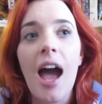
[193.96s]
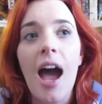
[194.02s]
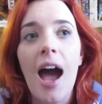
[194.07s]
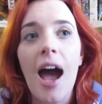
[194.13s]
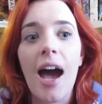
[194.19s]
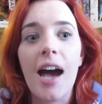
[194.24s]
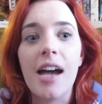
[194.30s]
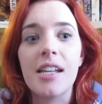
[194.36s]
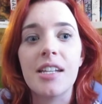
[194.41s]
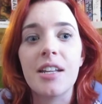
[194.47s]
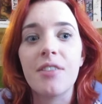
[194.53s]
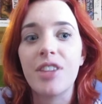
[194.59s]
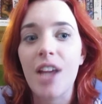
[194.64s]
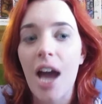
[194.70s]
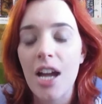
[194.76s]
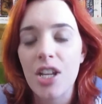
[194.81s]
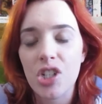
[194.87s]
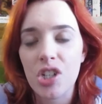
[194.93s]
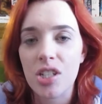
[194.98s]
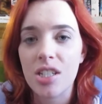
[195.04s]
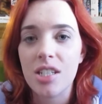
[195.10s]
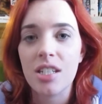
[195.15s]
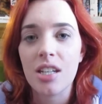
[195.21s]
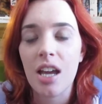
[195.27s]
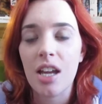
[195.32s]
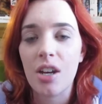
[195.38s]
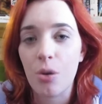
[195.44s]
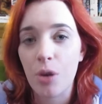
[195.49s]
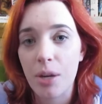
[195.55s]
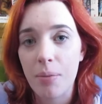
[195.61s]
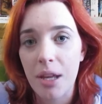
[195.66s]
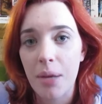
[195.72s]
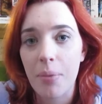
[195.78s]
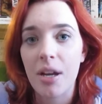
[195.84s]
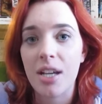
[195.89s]
and that just annoyed
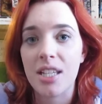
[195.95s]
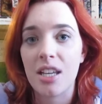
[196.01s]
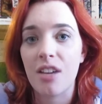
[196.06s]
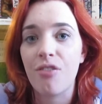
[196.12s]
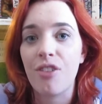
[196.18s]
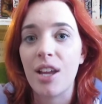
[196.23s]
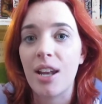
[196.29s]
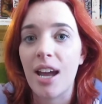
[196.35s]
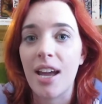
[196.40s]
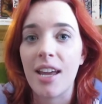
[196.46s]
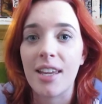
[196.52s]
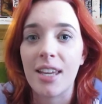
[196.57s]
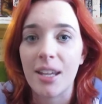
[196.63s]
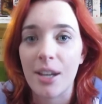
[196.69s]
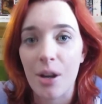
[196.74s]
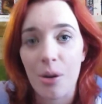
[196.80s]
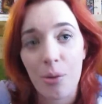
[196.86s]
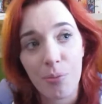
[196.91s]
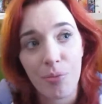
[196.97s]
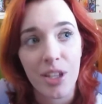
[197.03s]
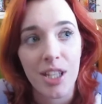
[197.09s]
me because I feel like you know